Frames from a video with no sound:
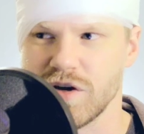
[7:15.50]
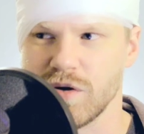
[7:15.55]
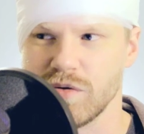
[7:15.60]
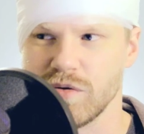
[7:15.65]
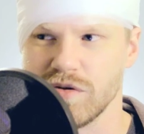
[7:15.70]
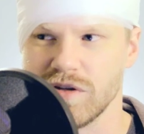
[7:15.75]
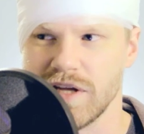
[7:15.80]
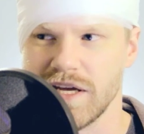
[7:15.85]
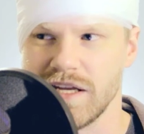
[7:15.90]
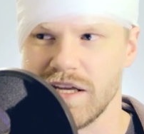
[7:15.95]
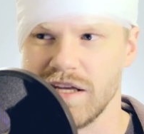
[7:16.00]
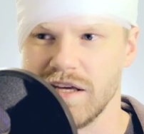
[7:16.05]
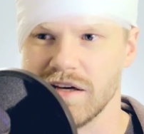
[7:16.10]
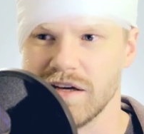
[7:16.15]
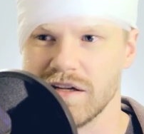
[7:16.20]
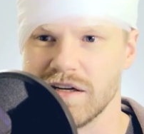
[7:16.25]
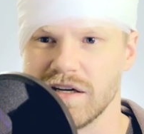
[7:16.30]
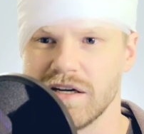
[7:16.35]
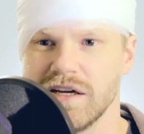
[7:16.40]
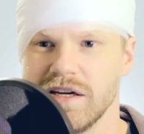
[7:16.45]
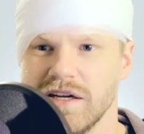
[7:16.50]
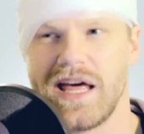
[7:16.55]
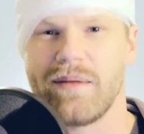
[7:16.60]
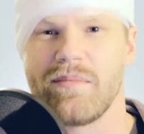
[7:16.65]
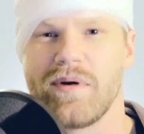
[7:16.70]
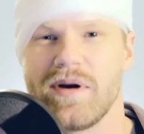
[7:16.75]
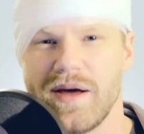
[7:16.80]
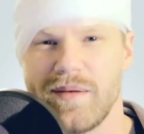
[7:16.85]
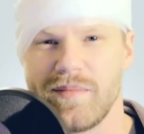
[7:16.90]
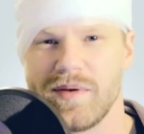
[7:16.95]
total lady killer. That,
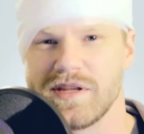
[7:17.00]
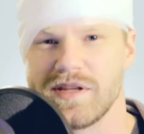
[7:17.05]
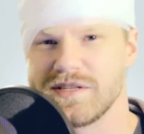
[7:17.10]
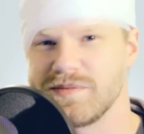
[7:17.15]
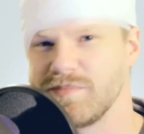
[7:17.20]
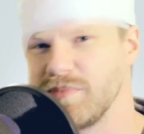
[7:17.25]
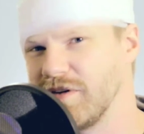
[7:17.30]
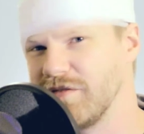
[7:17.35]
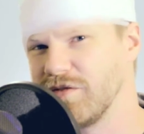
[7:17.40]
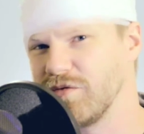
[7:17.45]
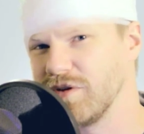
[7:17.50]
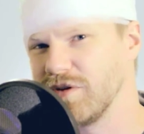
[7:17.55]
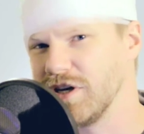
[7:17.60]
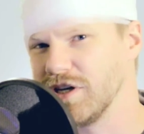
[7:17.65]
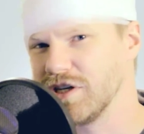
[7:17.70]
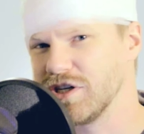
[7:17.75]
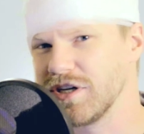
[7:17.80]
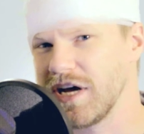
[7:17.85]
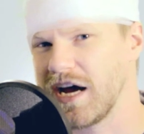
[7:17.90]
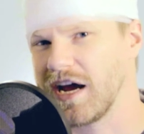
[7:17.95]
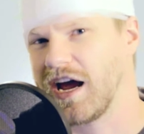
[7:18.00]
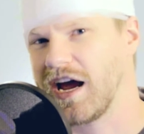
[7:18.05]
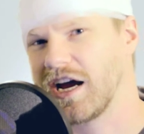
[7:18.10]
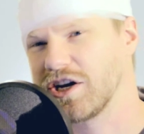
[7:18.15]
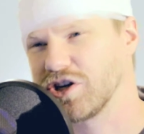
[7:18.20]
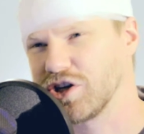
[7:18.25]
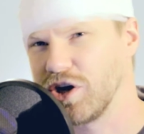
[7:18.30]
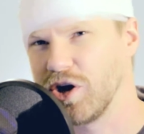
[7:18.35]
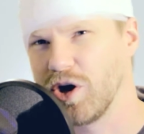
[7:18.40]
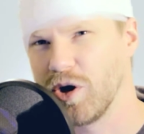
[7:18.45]
that it's a bit of a reach. I
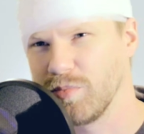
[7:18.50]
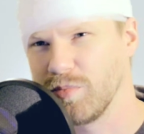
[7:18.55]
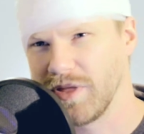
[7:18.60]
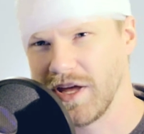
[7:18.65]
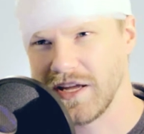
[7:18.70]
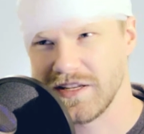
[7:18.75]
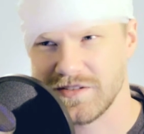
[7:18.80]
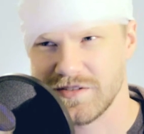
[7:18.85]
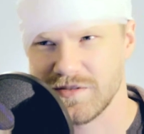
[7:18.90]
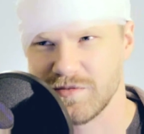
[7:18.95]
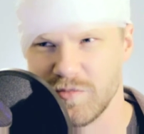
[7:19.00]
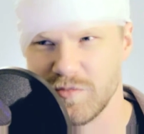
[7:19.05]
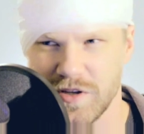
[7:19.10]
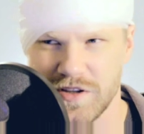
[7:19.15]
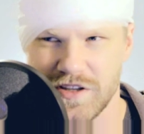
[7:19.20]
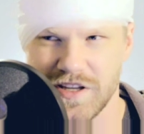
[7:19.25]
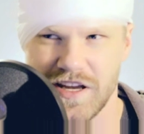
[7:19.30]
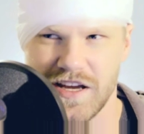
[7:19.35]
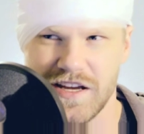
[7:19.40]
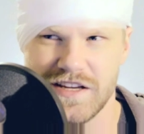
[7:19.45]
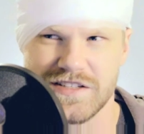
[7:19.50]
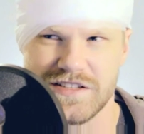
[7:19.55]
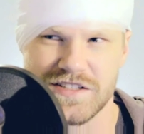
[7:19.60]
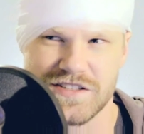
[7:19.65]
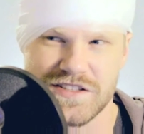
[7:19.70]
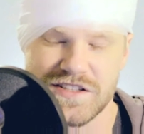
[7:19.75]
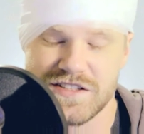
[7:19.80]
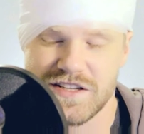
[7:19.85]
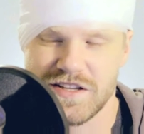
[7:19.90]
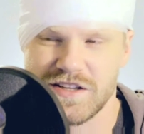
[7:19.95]
actually hope that's what the case
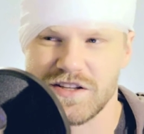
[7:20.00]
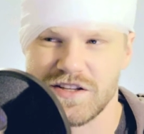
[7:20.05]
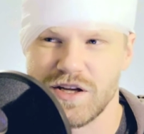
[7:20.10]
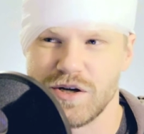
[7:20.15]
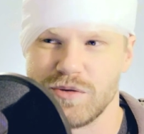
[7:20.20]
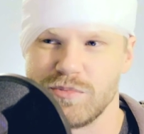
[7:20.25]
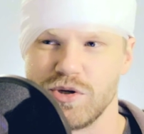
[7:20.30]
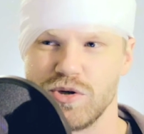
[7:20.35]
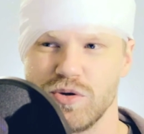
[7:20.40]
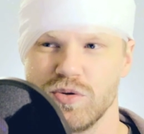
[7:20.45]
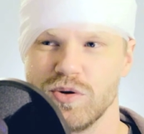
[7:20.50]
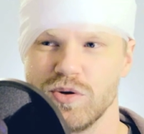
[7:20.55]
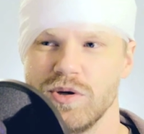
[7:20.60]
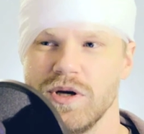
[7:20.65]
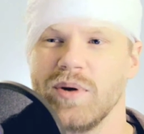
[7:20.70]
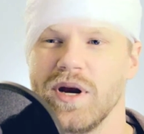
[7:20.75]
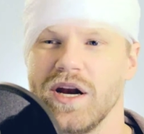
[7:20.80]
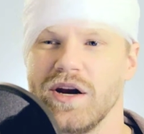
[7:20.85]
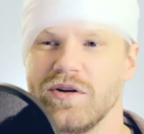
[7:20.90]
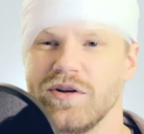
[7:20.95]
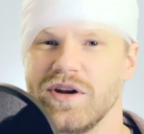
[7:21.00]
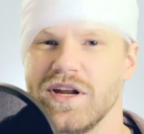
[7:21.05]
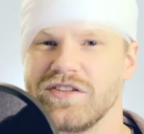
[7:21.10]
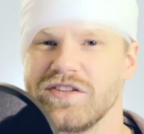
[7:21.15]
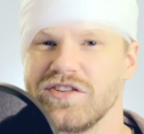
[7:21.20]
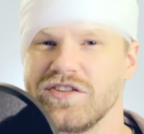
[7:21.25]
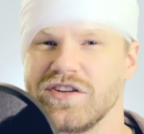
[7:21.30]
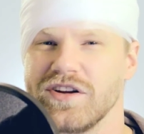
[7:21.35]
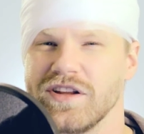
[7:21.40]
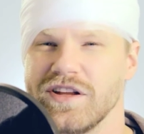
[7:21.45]
is because I think that would be cool, but I don't
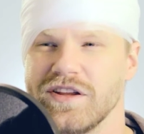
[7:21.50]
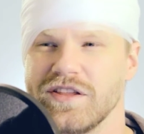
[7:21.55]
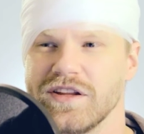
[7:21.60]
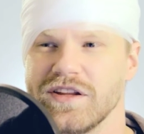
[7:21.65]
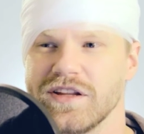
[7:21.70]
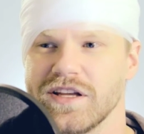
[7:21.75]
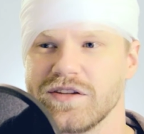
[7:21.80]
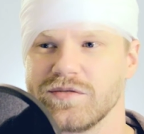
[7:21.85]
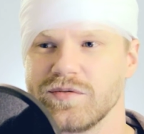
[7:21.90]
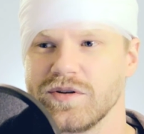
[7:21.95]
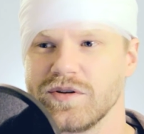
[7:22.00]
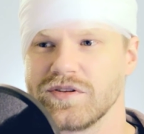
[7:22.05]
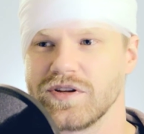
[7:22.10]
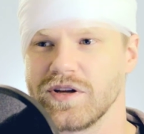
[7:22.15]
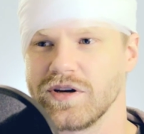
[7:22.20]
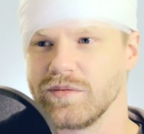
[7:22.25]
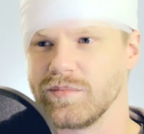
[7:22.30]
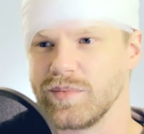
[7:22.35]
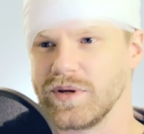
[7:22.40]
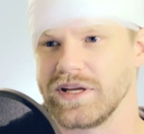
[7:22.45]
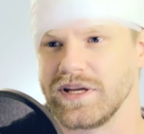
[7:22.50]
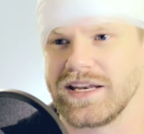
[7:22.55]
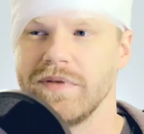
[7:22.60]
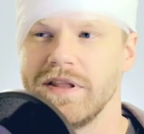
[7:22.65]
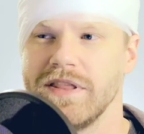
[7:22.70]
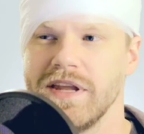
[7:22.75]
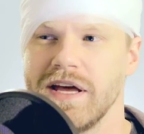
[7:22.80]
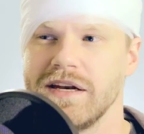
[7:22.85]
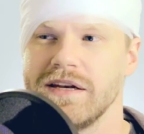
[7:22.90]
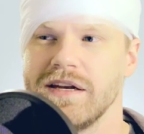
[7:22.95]
necessarily think that's what it's going to be.
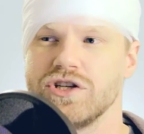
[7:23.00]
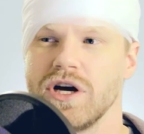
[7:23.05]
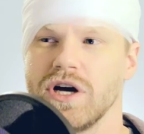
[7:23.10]
And then